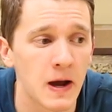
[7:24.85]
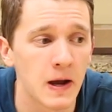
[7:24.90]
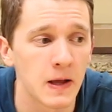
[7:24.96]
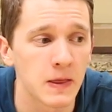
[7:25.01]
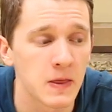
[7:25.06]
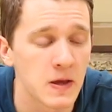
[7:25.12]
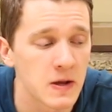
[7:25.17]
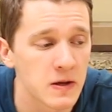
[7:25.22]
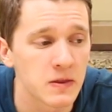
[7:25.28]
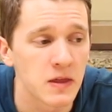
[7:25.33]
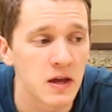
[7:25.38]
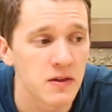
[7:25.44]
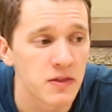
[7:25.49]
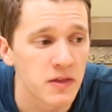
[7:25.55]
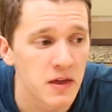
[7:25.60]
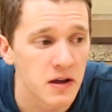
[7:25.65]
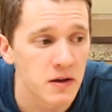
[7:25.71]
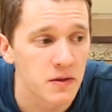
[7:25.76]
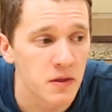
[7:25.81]
I think they
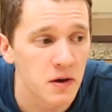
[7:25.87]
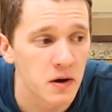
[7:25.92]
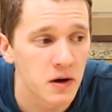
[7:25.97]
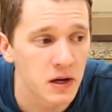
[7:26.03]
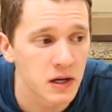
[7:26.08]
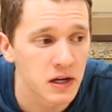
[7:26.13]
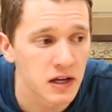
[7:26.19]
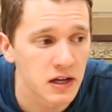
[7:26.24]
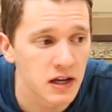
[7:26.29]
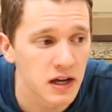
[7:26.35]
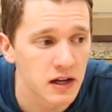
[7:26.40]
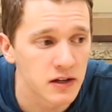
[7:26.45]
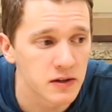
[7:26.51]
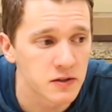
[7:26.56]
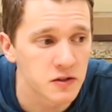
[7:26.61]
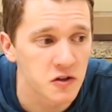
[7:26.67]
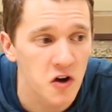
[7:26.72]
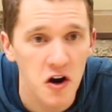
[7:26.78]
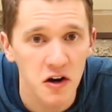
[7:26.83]
think they're gonna
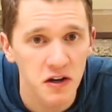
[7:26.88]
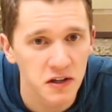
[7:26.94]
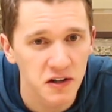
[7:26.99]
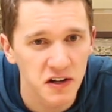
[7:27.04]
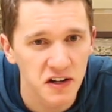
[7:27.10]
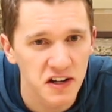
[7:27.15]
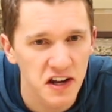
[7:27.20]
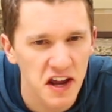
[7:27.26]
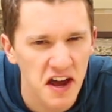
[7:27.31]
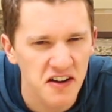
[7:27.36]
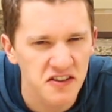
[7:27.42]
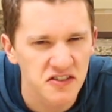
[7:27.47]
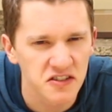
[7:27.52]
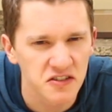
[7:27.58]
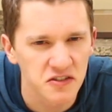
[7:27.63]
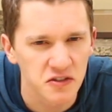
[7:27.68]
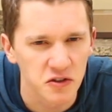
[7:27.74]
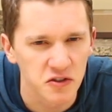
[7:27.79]
get targeted next